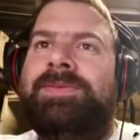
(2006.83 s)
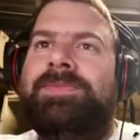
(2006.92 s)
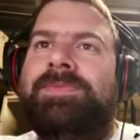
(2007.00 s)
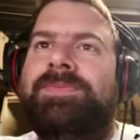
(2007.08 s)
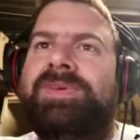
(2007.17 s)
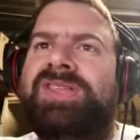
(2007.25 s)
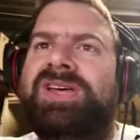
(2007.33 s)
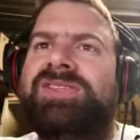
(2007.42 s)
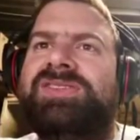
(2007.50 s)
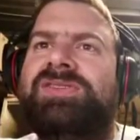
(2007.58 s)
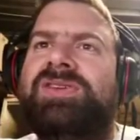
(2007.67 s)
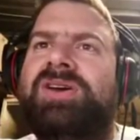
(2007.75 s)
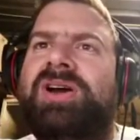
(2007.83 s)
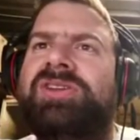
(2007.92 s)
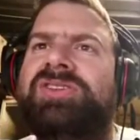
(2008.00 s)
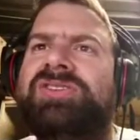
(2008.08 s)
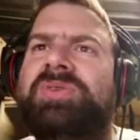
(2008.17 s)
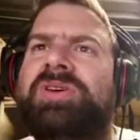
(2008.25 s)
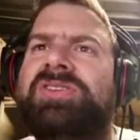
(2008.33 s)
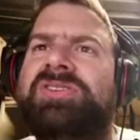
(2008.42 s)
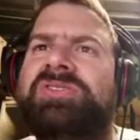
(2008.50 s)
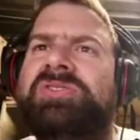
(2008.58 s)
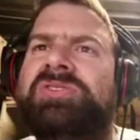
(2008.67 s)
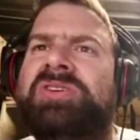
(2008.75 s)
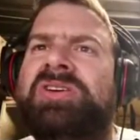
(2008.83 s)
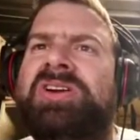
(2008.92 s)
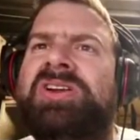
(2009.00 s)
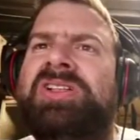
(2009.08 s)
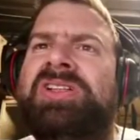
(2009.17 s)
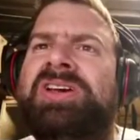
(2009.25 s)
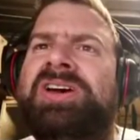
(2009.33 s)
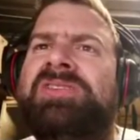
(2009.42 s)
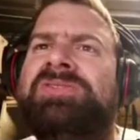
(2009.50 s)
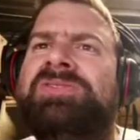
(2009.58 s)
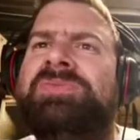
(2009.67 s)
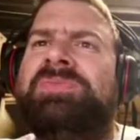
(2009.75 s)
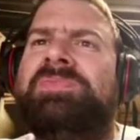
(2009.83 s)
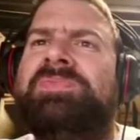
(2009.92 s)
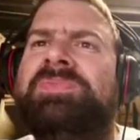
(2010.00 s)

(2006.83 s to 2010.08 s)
But that's not. I just want a tutorial on how to